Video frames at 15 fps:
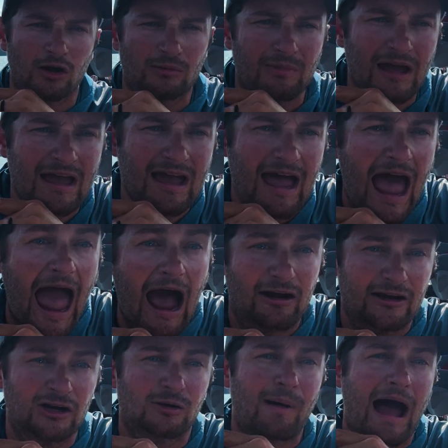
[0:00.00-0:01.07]
them
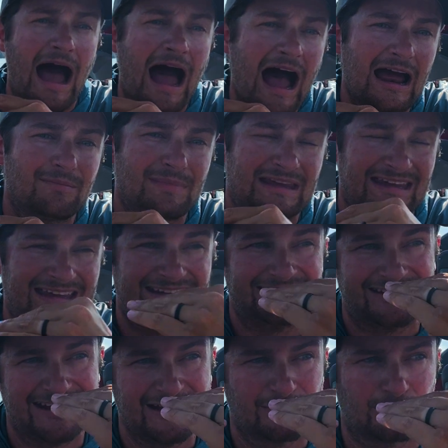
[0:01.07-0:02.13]
out here behind me in
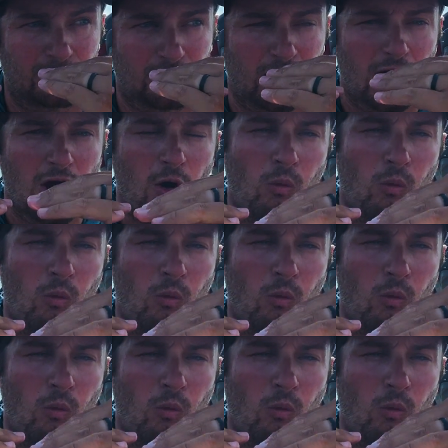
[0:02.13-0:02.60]
timber